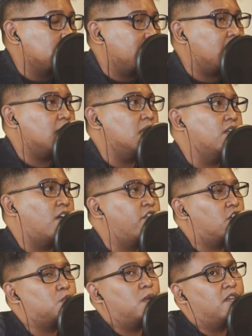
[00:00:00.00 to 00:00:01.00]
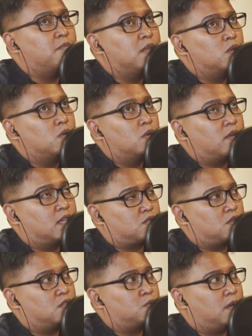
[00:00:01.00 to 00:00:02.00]
But then, if, of course, we have been to
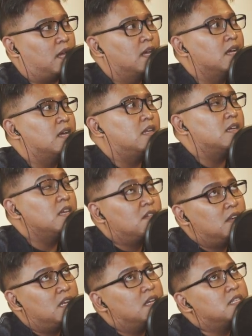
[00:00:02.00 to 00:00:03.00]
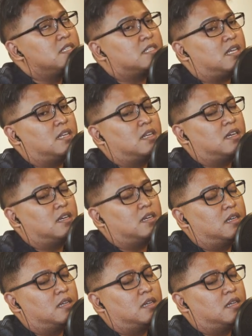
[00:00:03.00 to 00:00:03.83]
restaurants where the ingredients and the,